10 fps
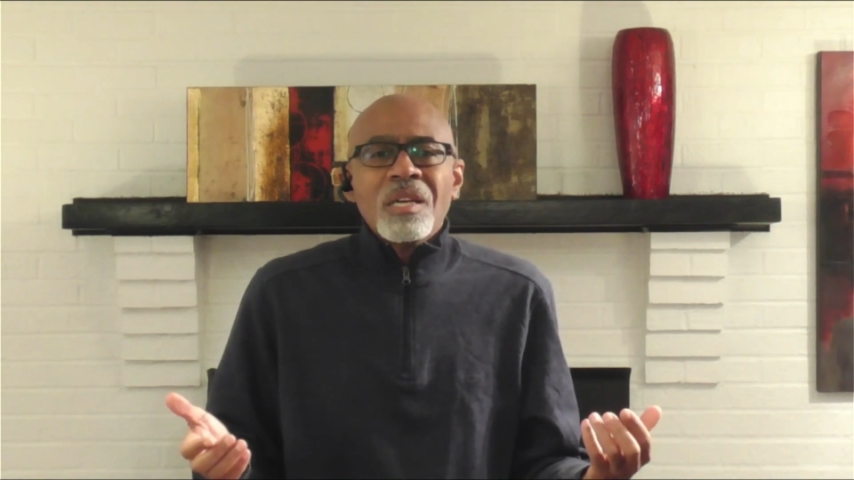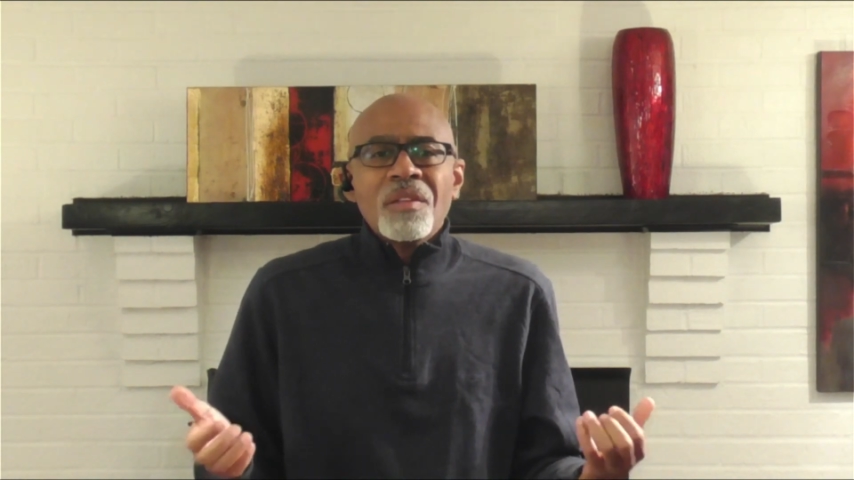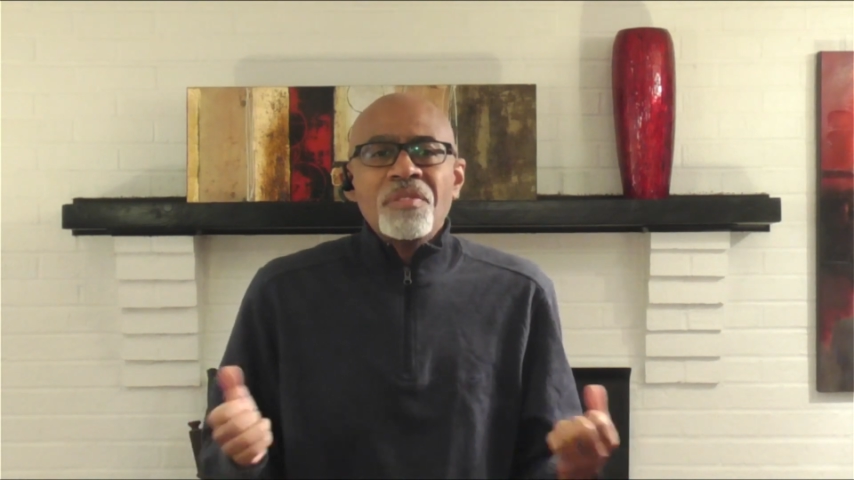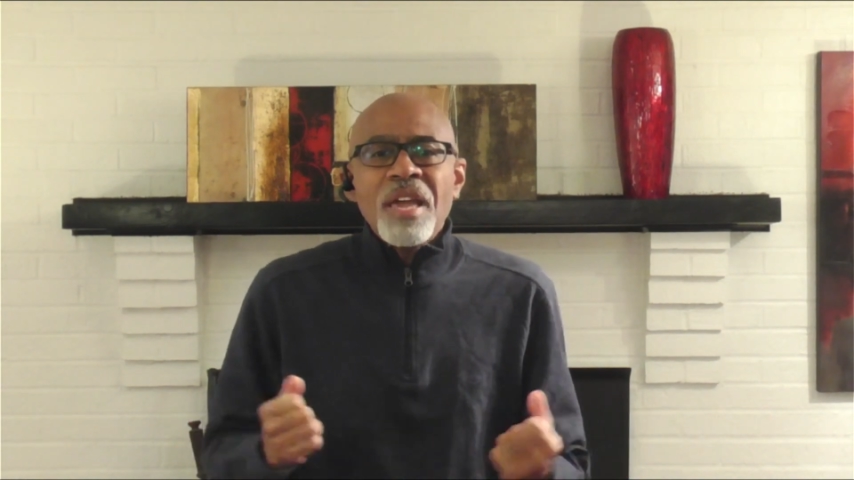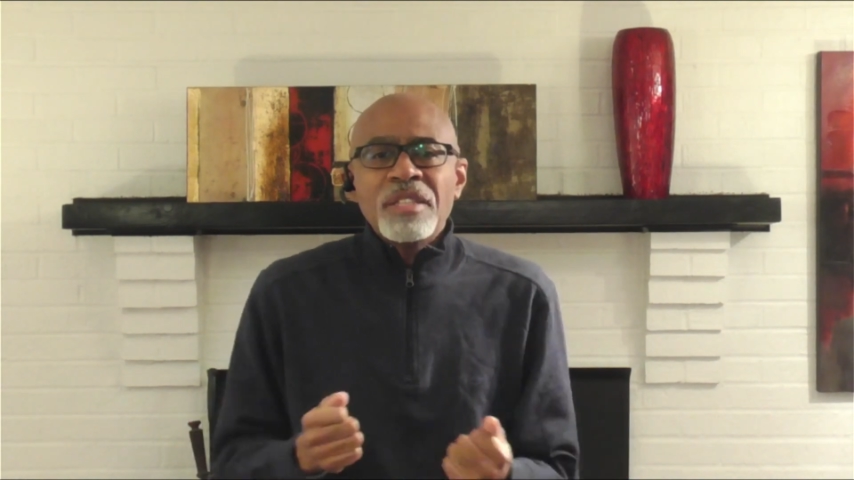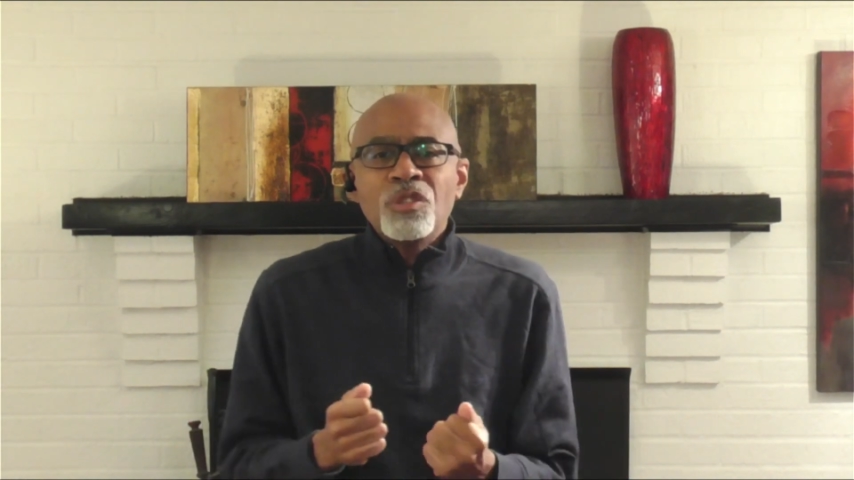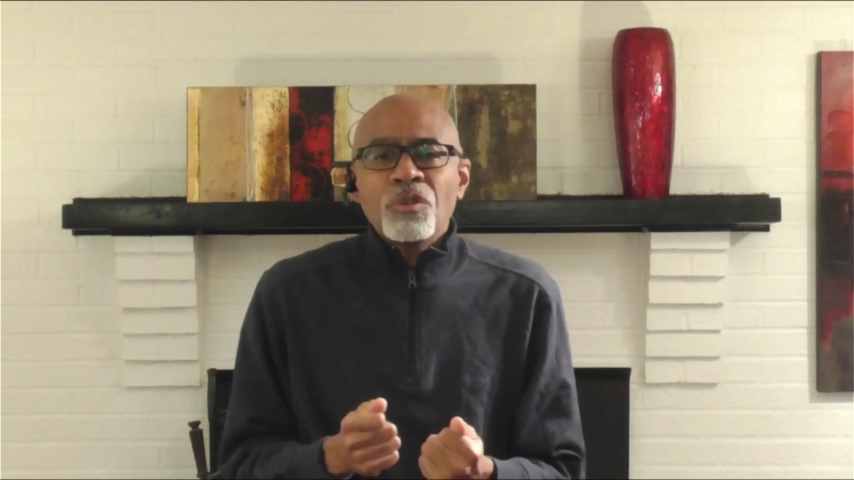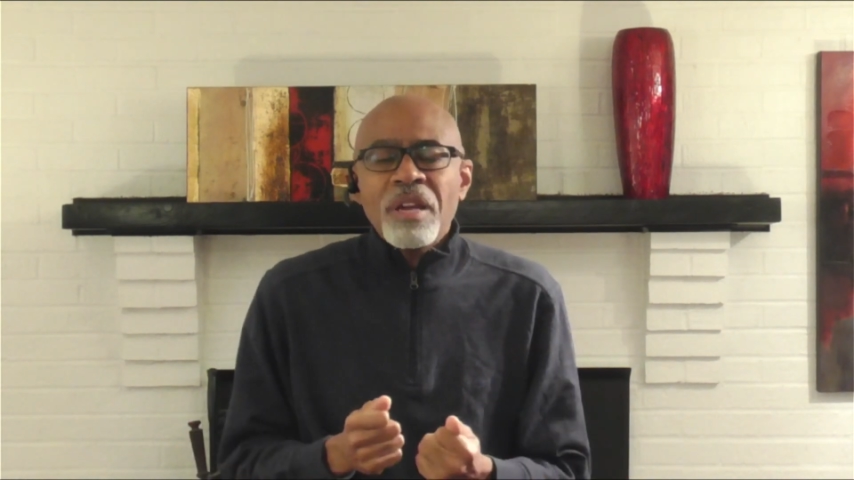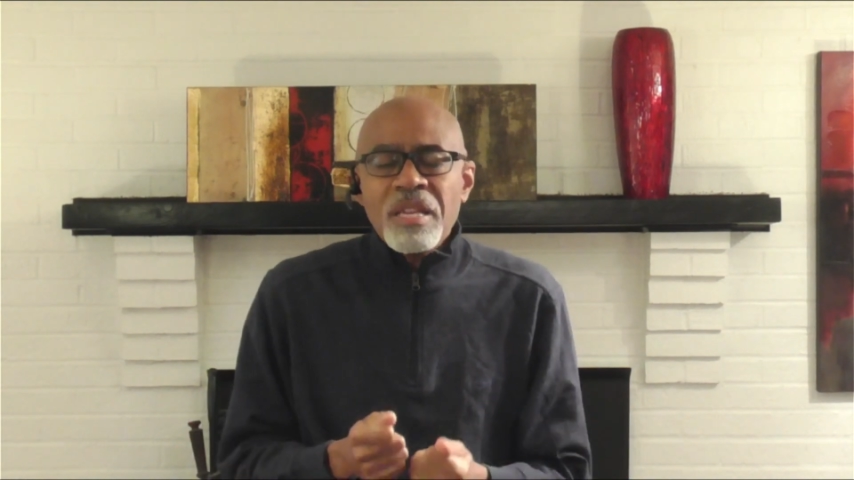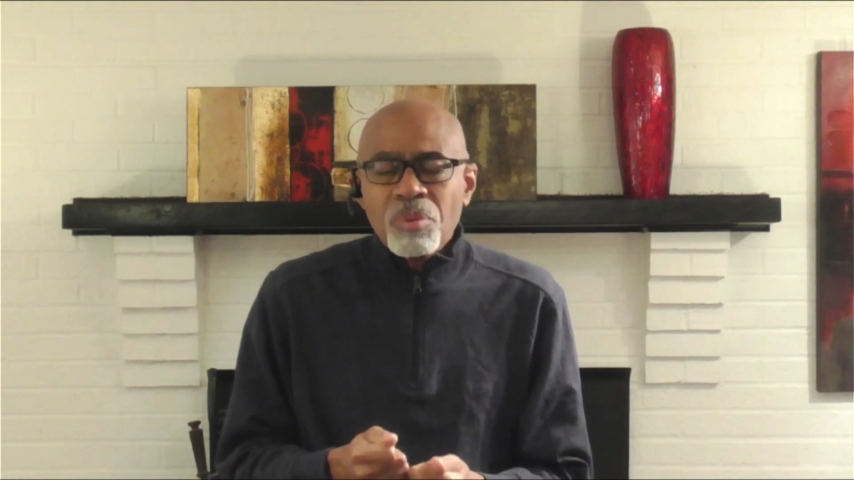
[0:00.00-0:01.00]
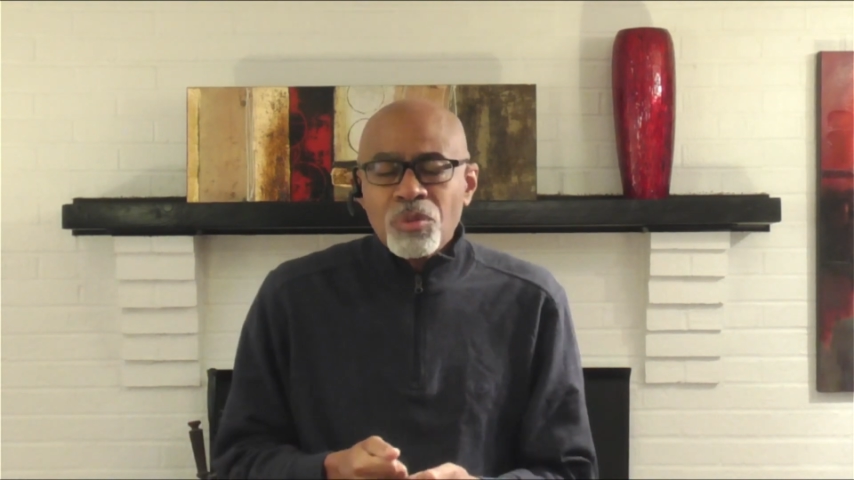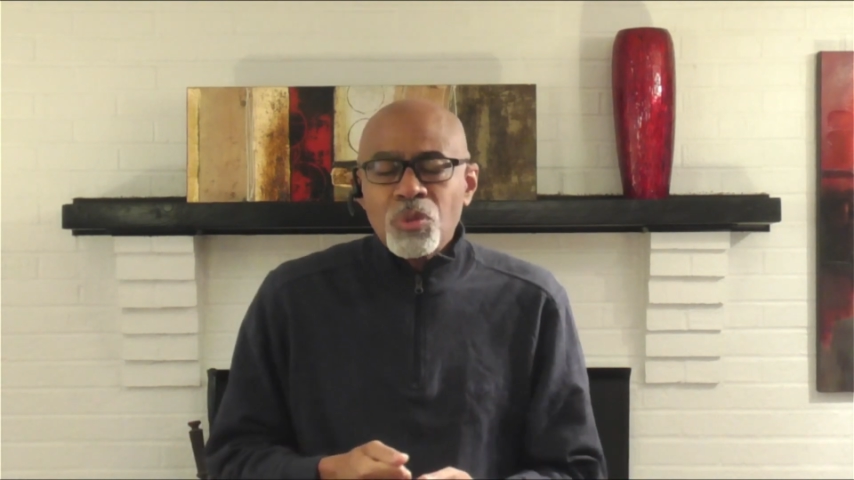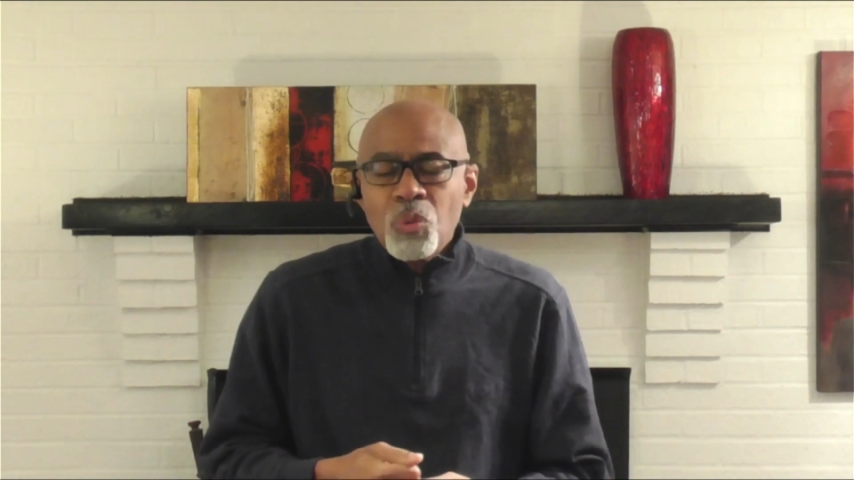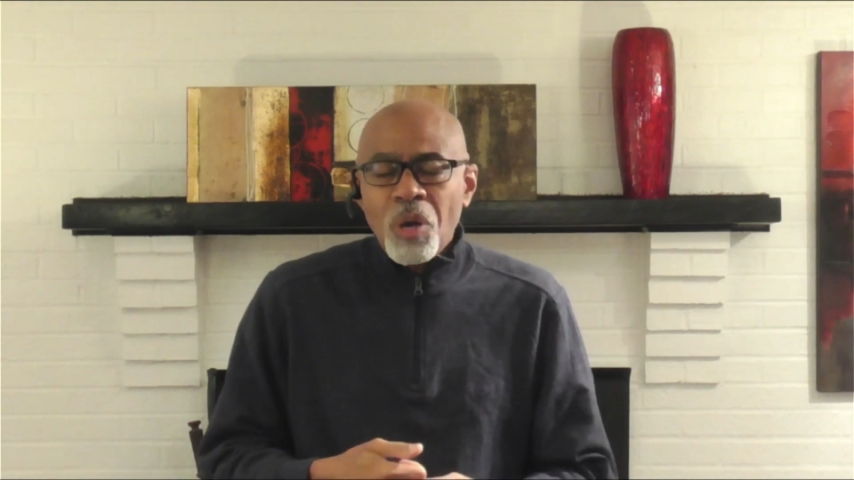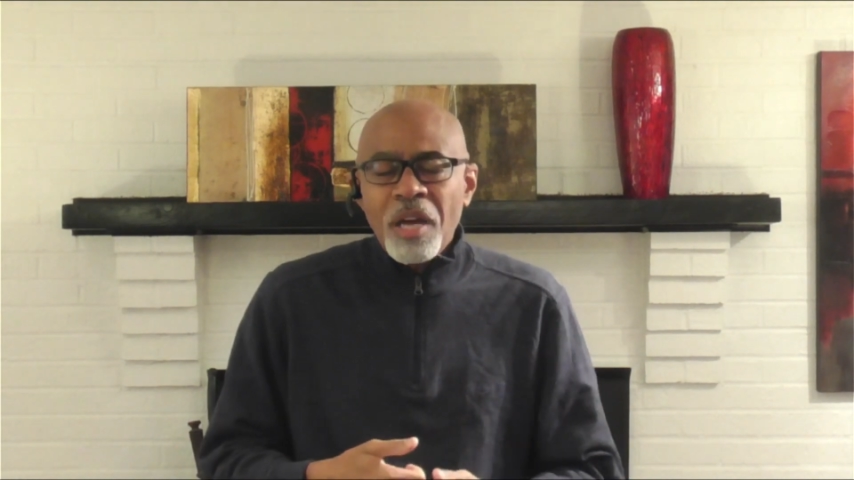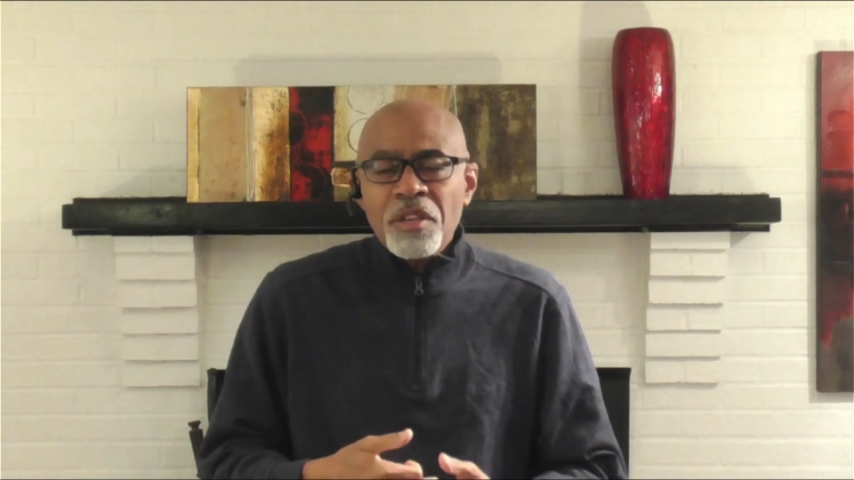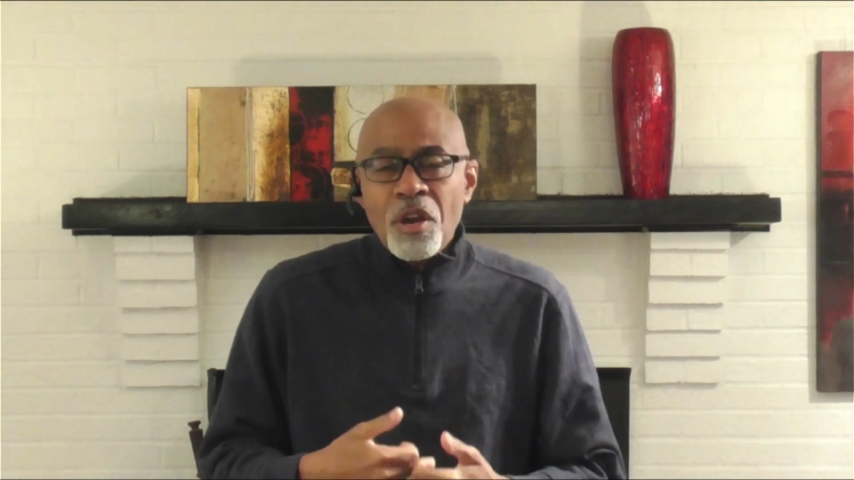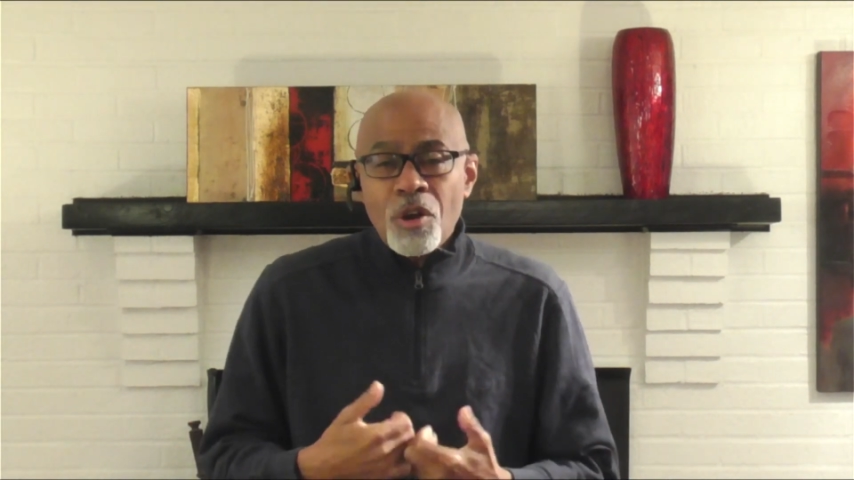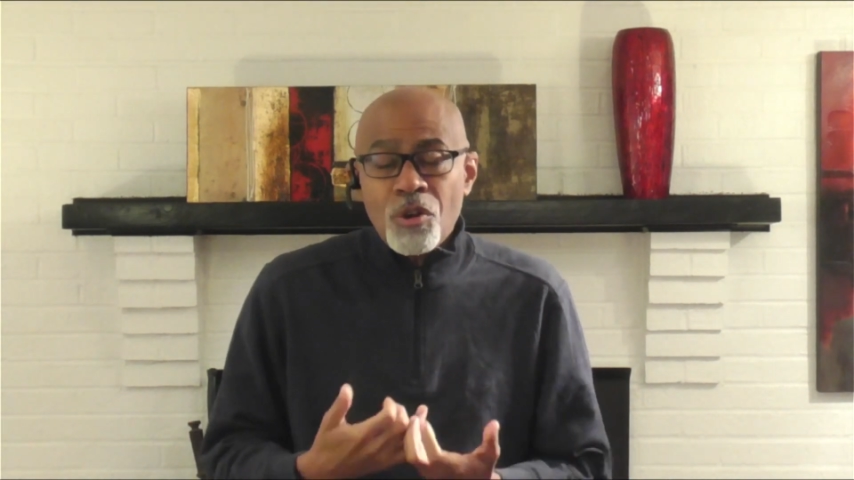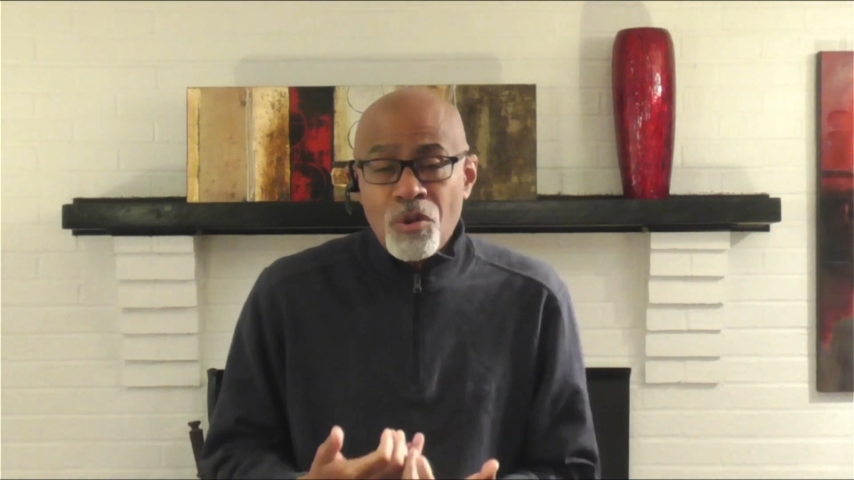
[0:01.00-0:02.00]
that you're able to
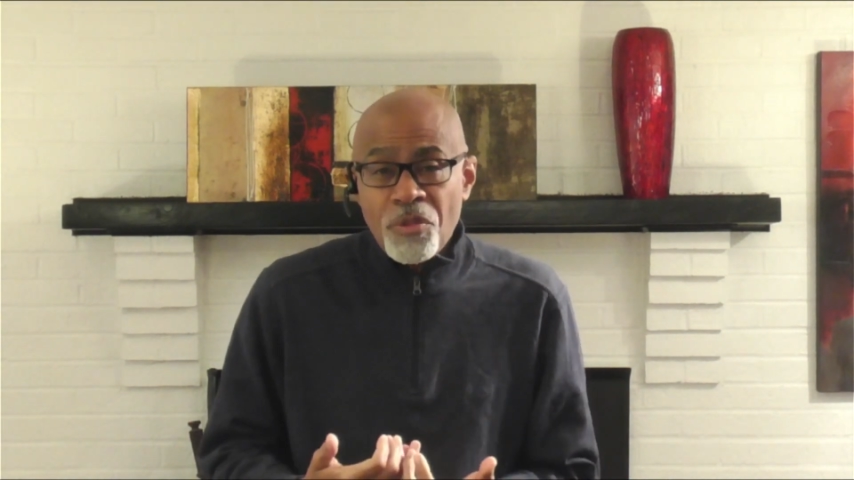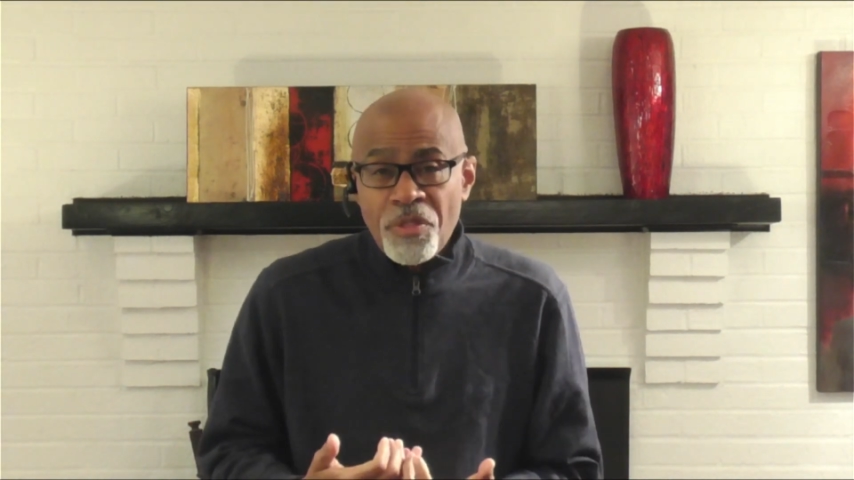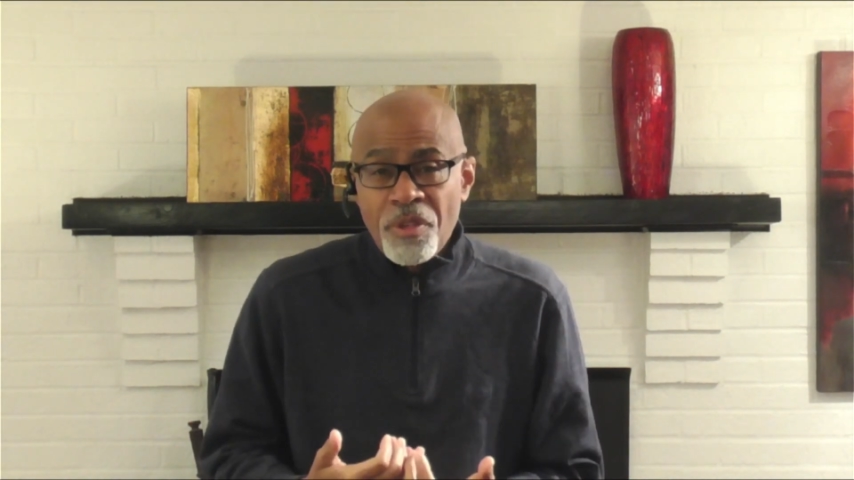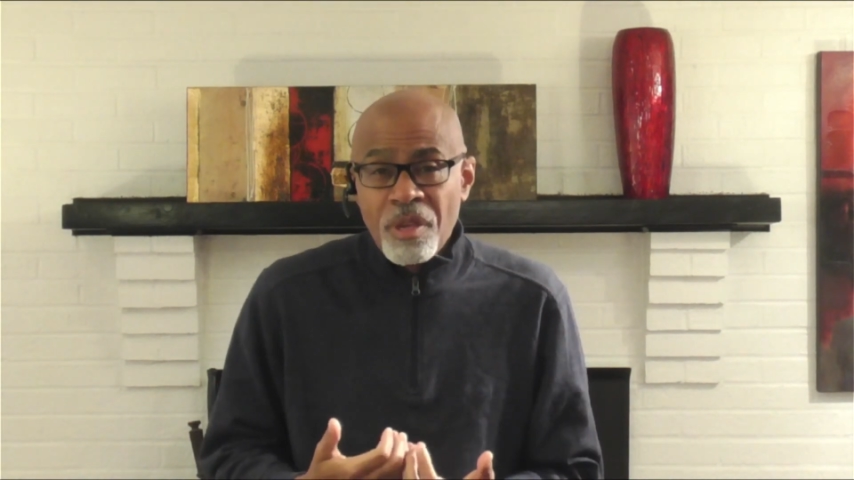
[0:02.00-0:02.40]
unearth